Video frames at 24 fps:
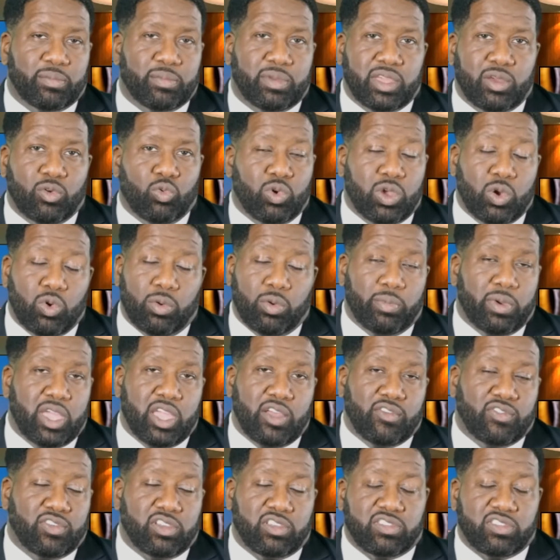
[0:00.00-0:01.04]
mean, we were
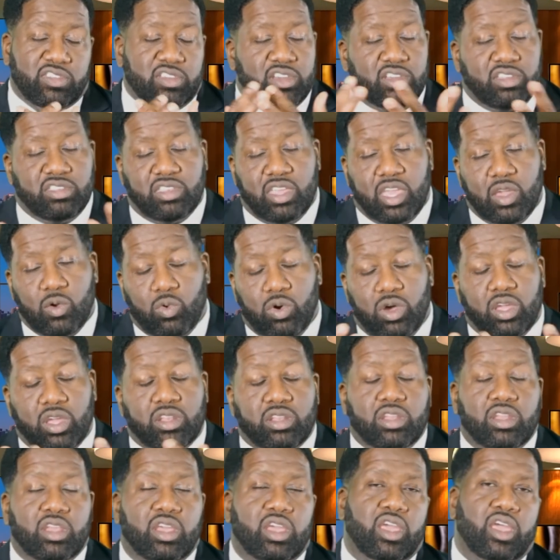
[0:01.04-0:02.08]
made for the sun, they
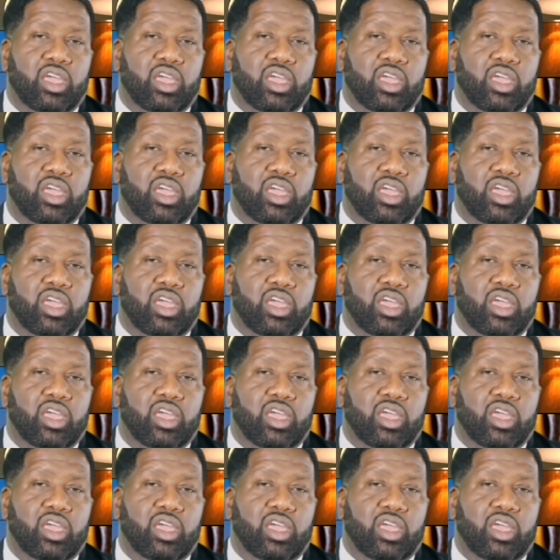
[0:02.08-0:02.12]
wasn't.